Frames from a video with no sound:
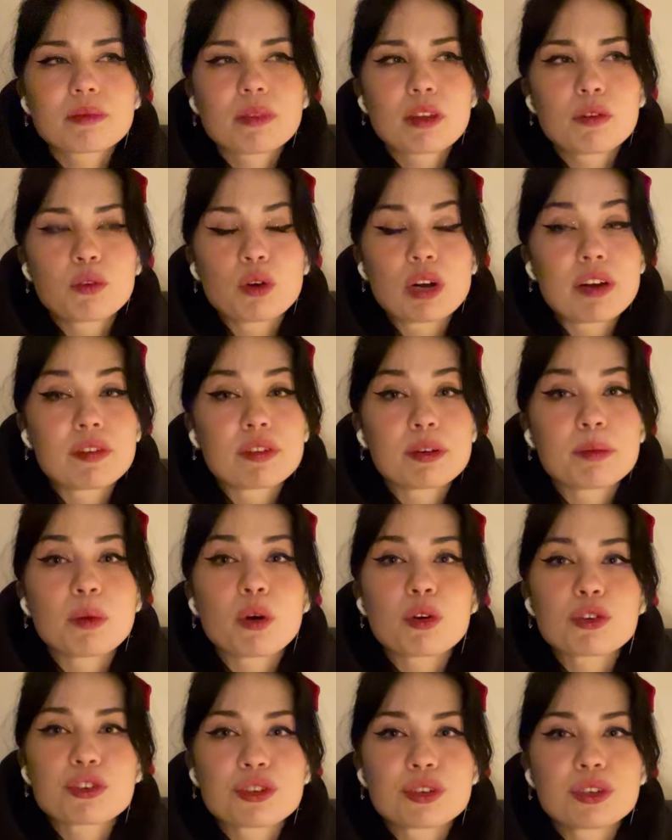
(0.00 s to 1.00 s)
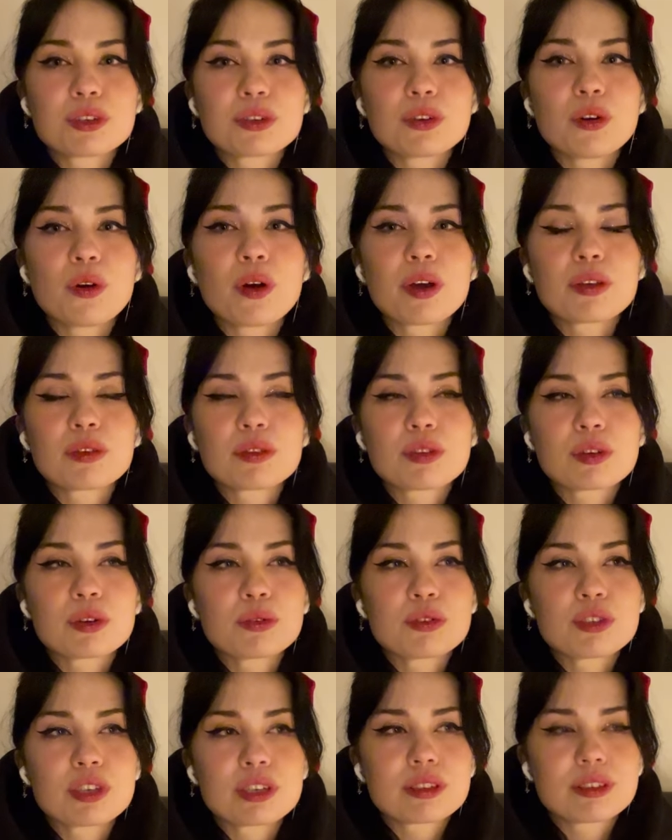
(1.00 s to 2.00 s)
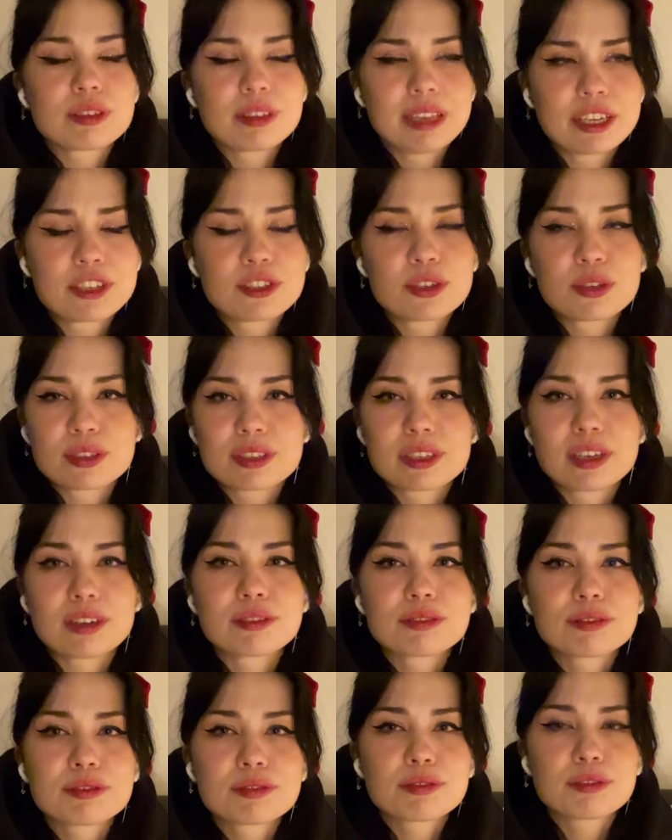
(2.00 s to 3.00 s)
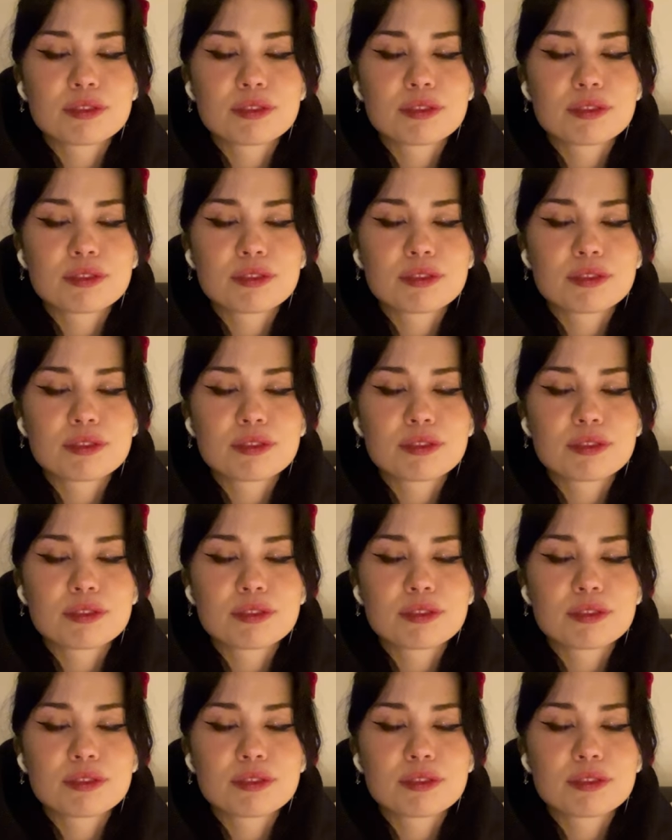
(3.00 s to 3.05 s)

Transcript: whatever emotion you're going through, just let yourself